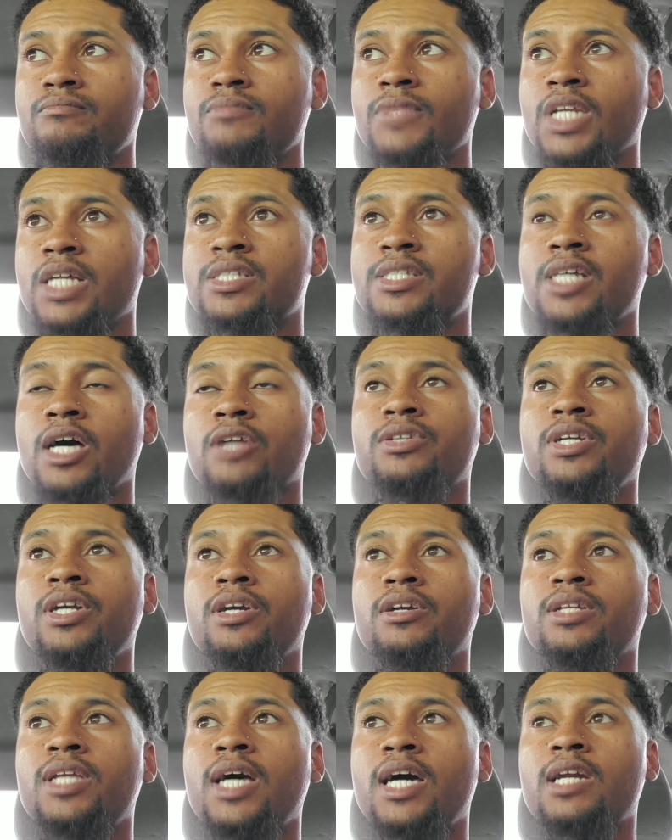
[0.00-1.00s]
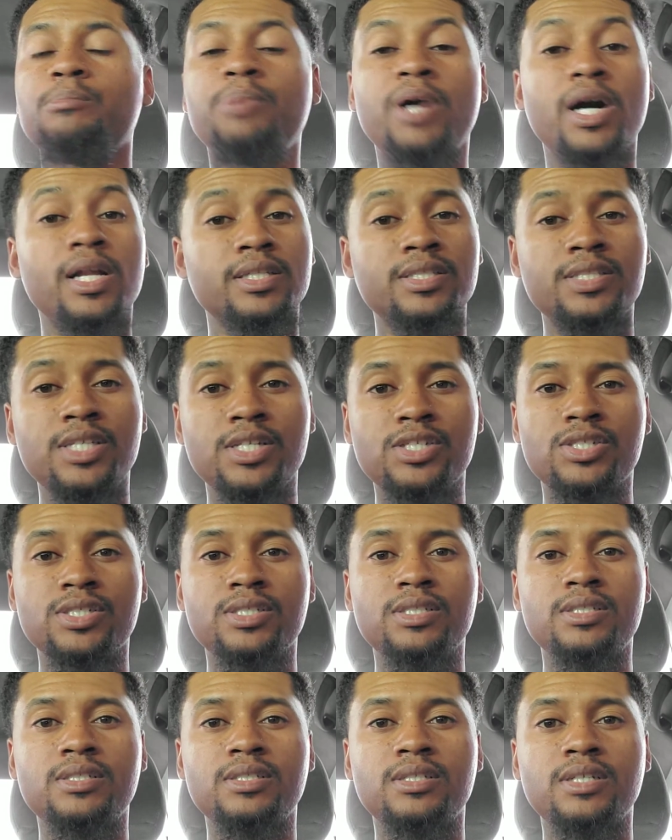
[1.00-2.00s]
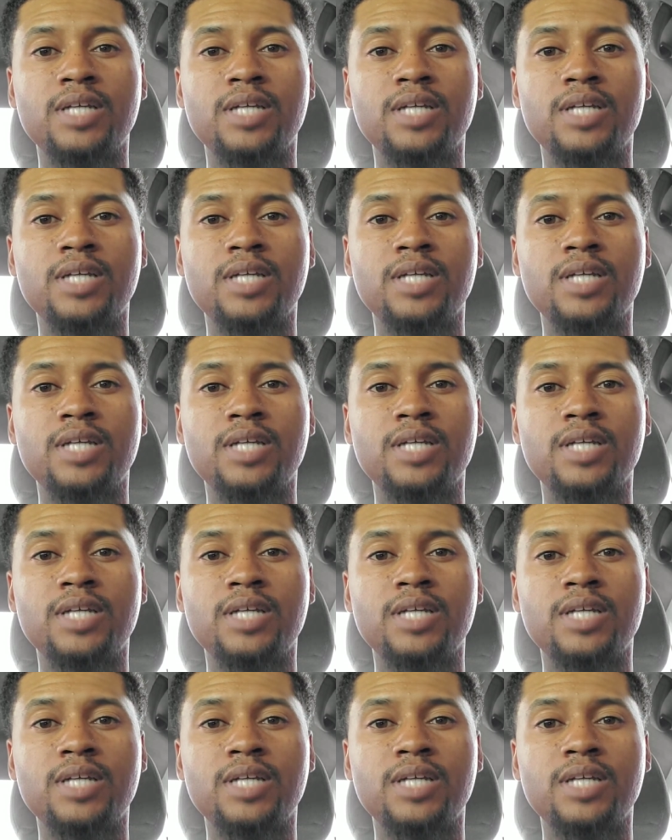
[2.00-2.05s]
South Carolina politician.